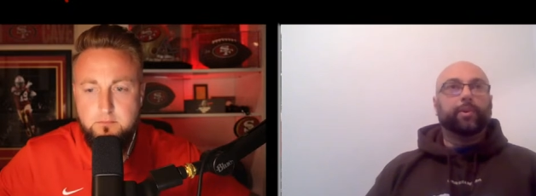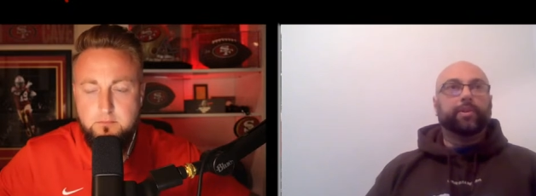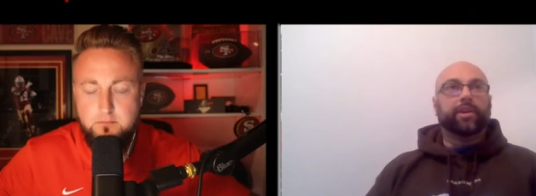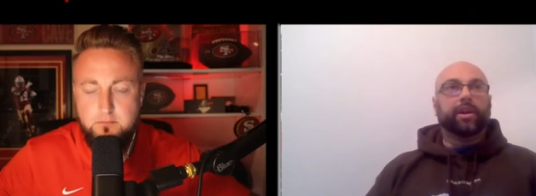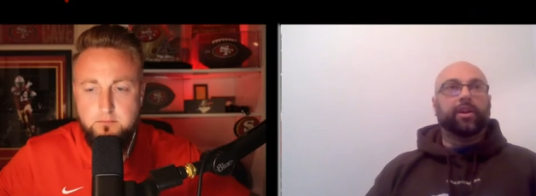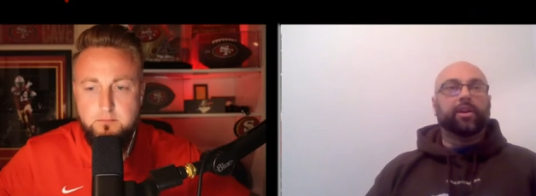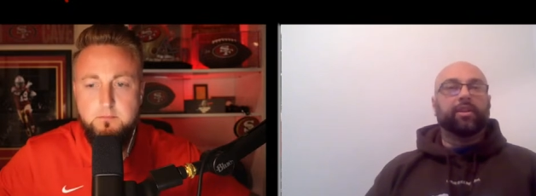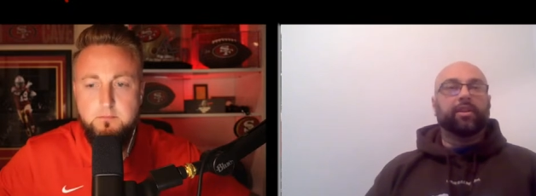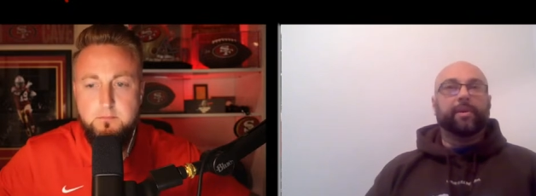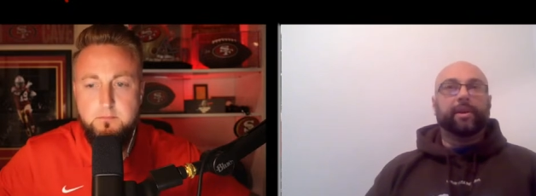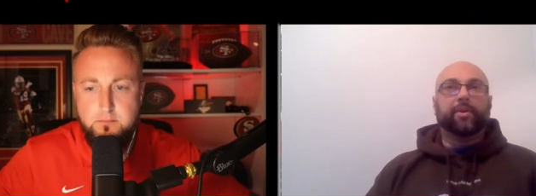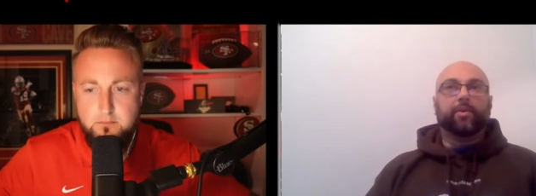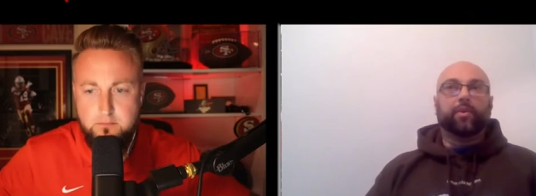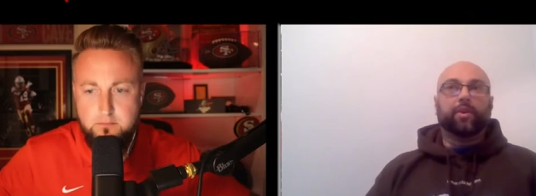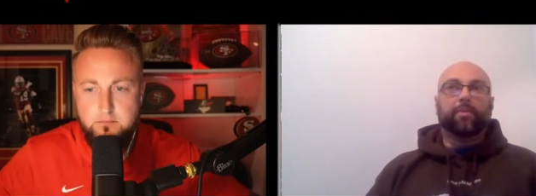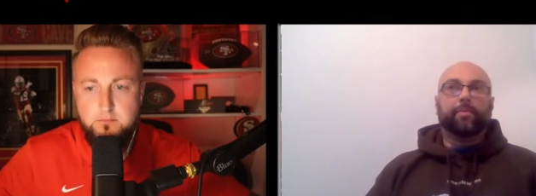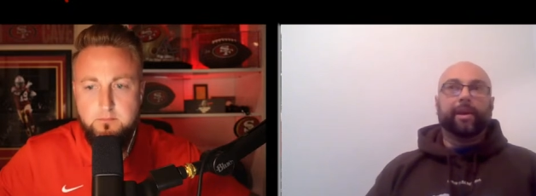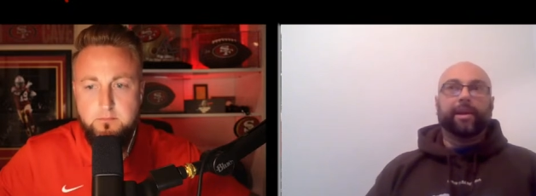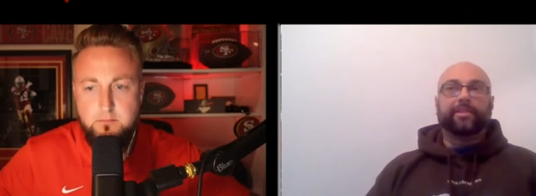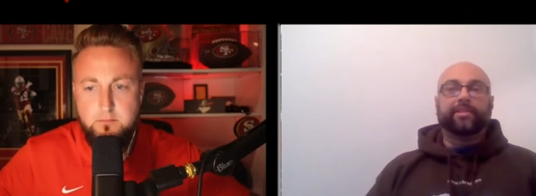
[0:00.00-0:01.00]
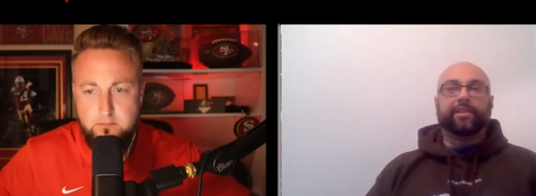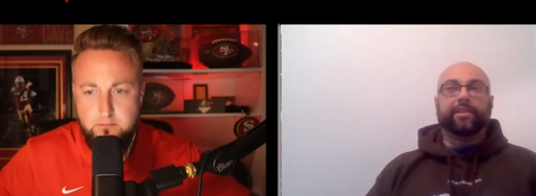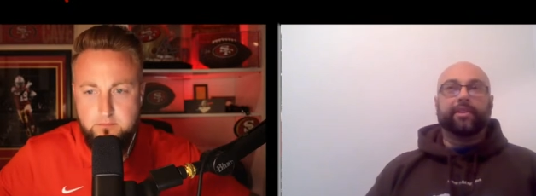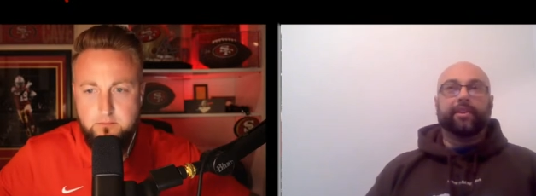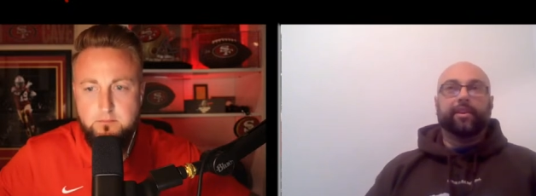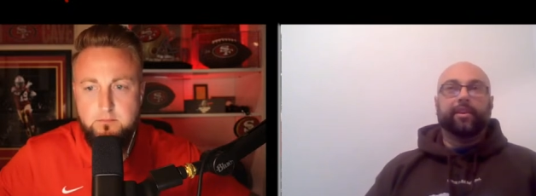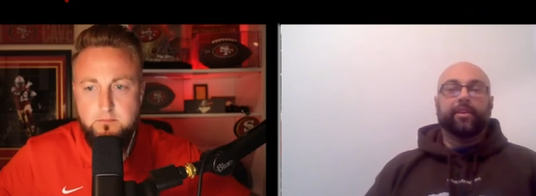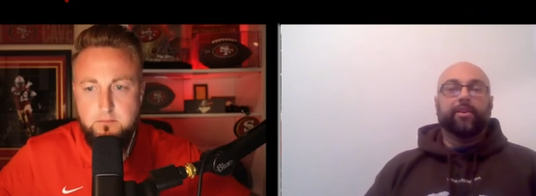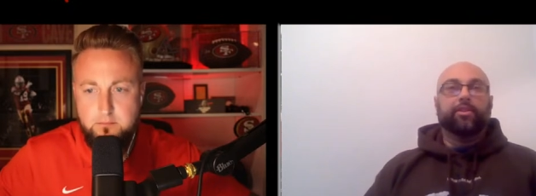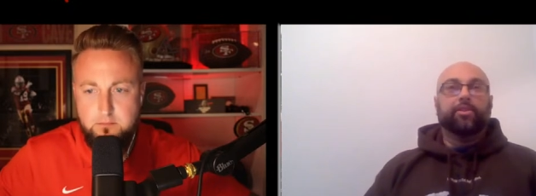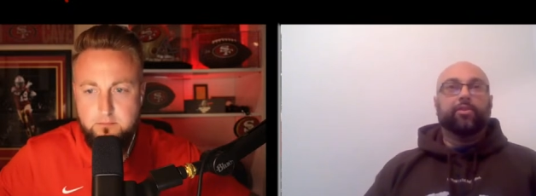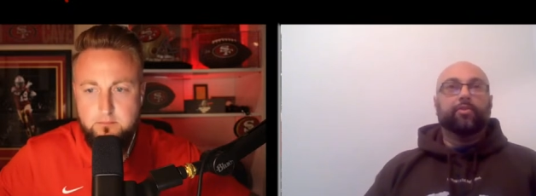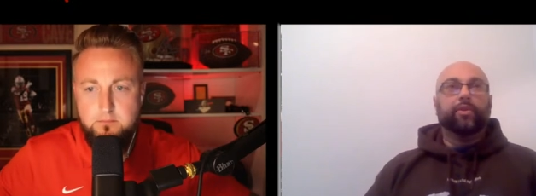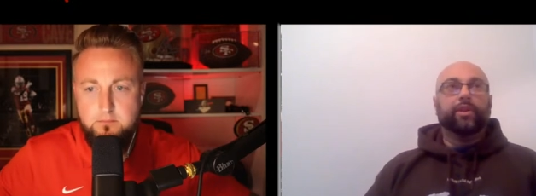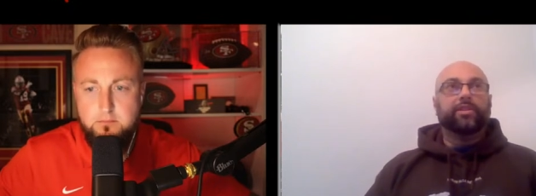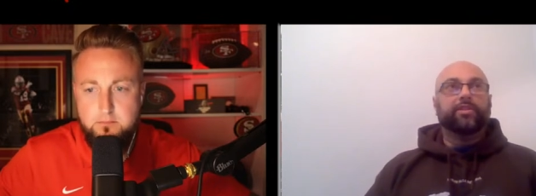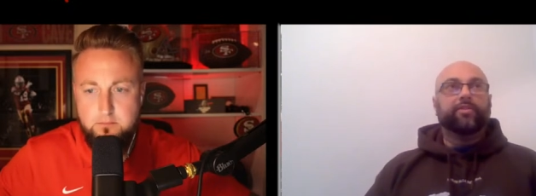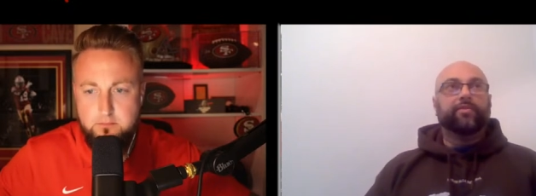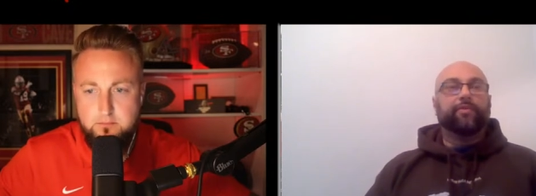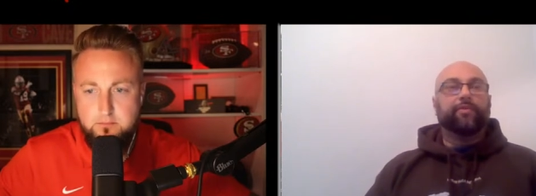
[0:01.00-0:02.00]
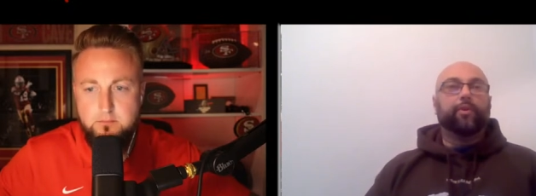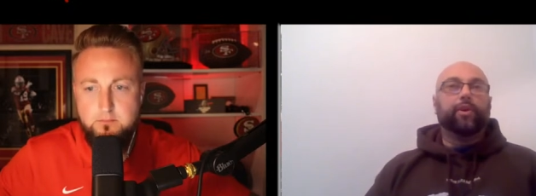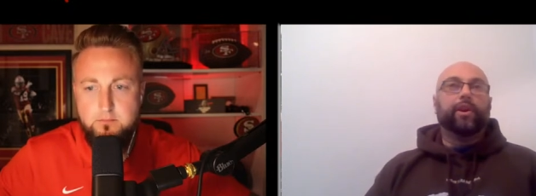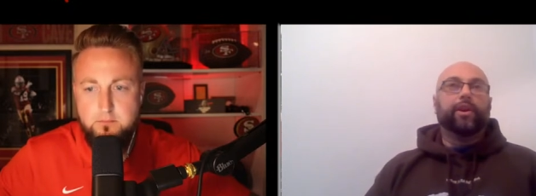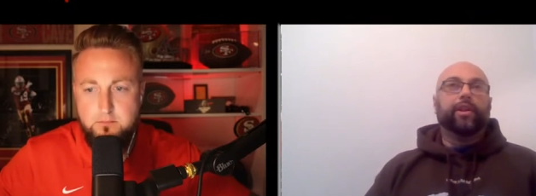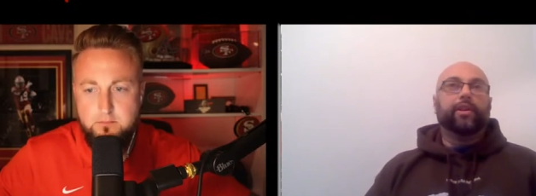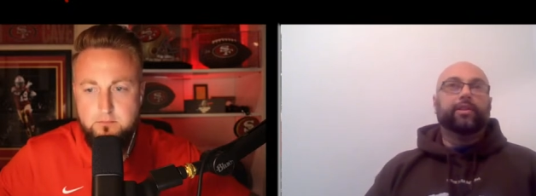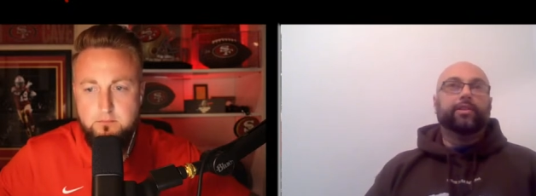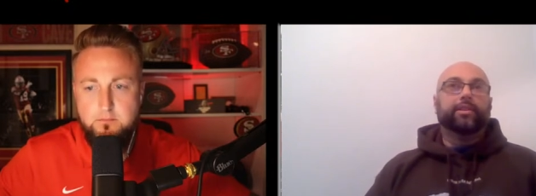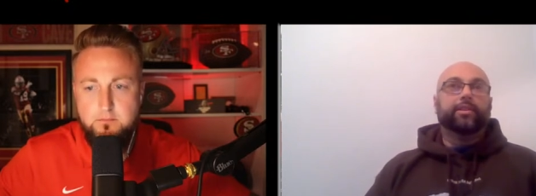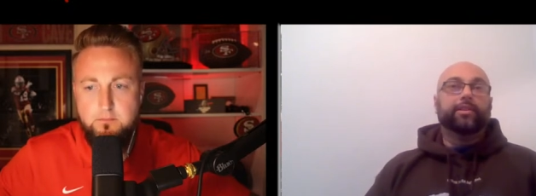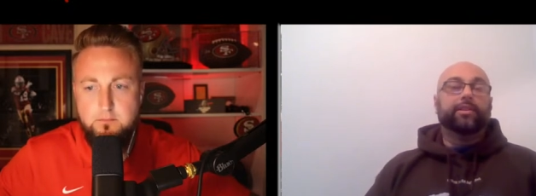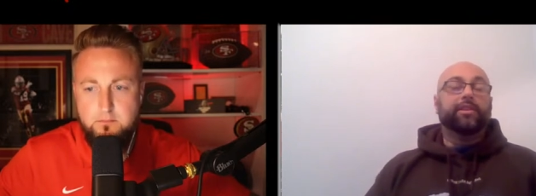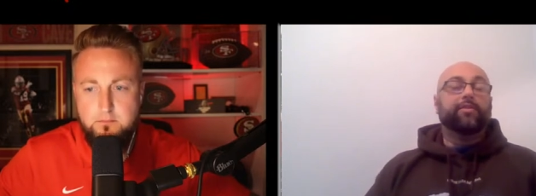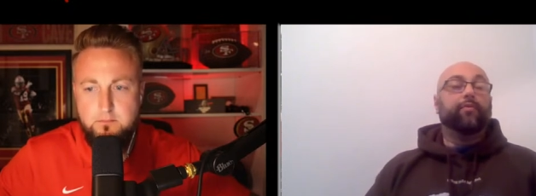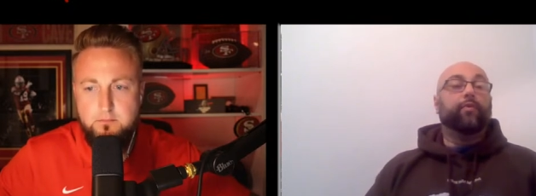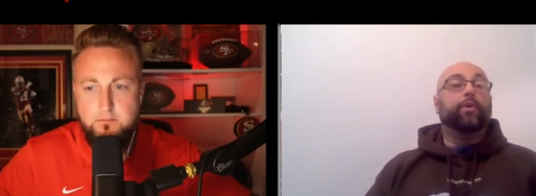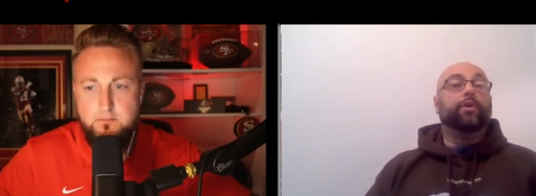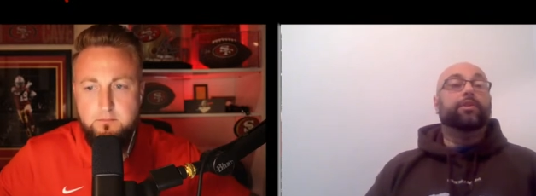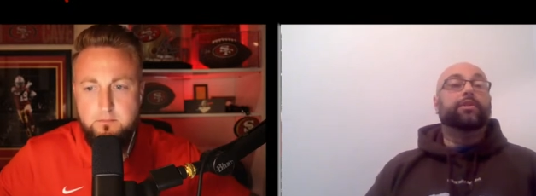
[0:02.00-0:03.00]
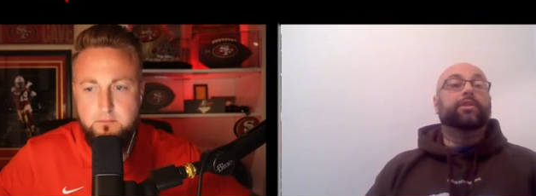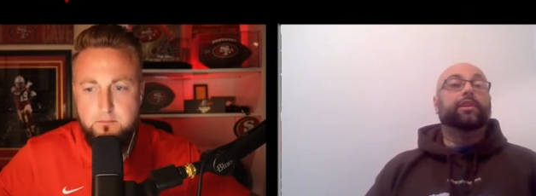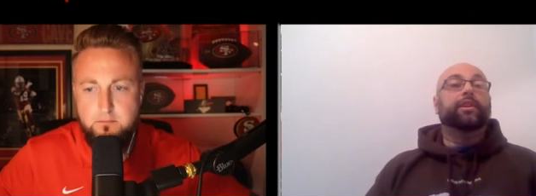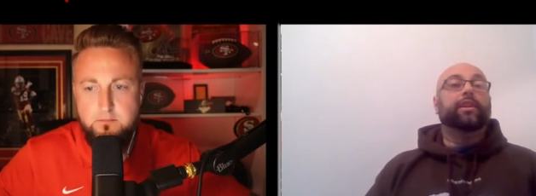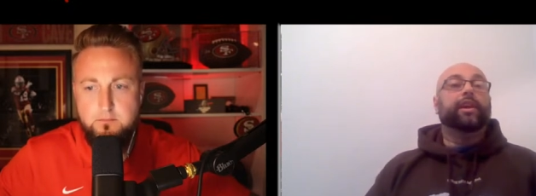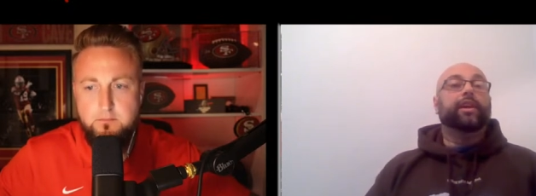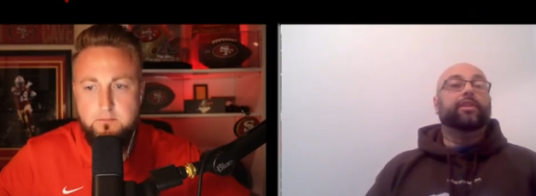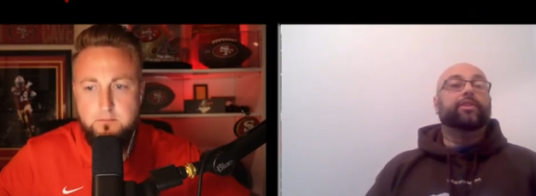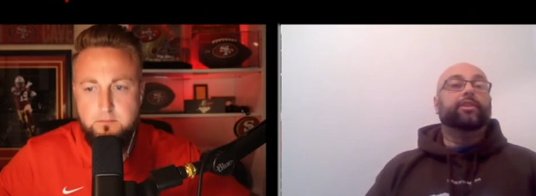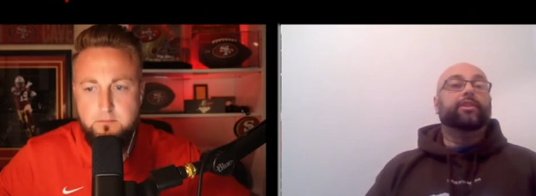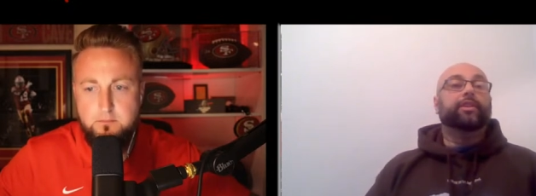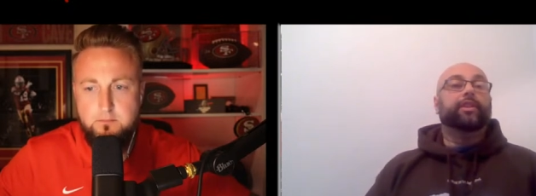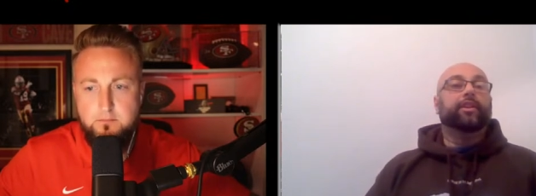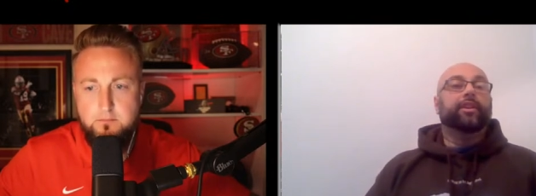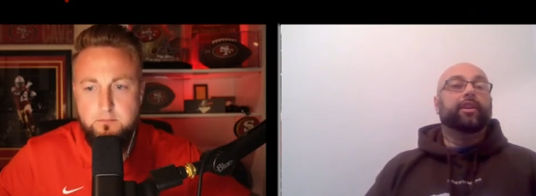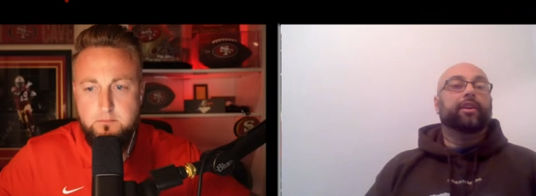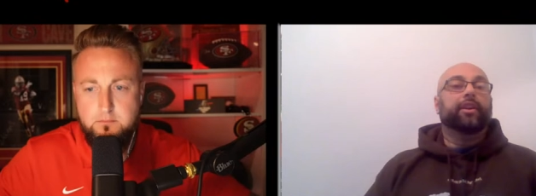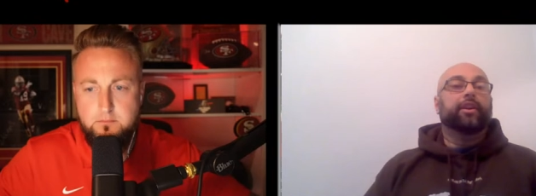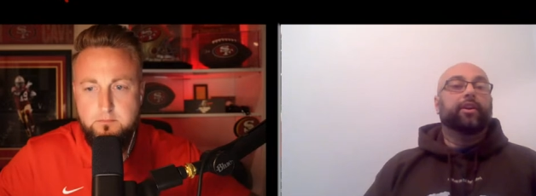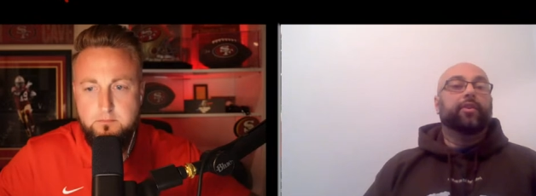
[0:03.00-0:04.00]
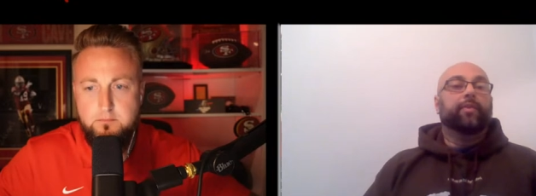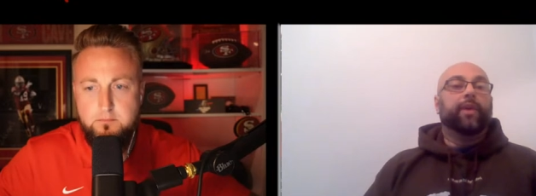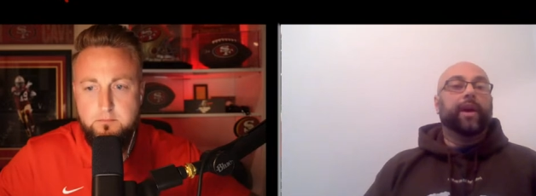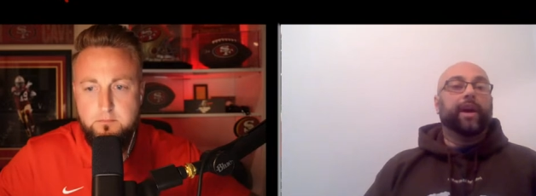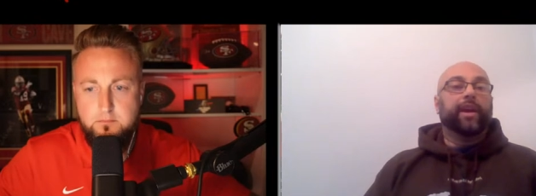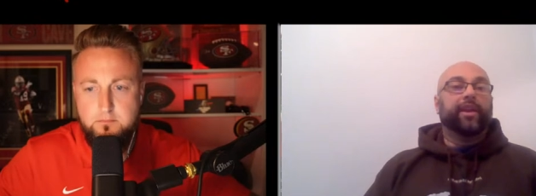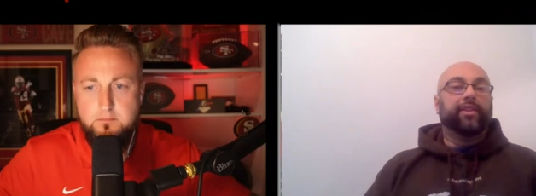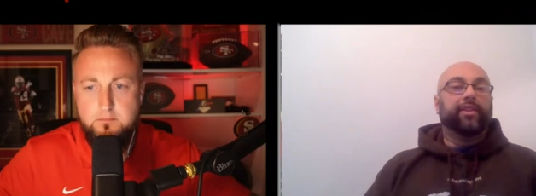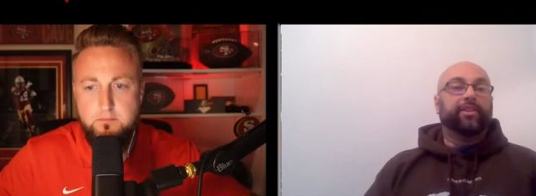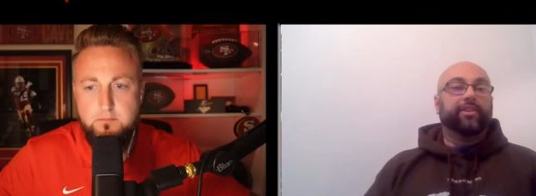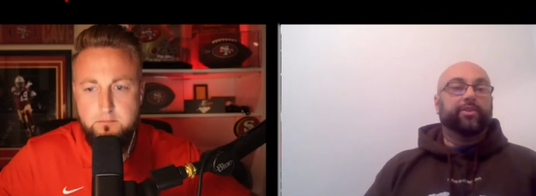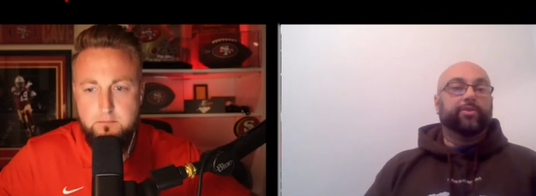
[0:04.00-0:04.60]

Speaker 1: we were talking about quarterbacks, and the reason for it is the Steve Wilks connection, right?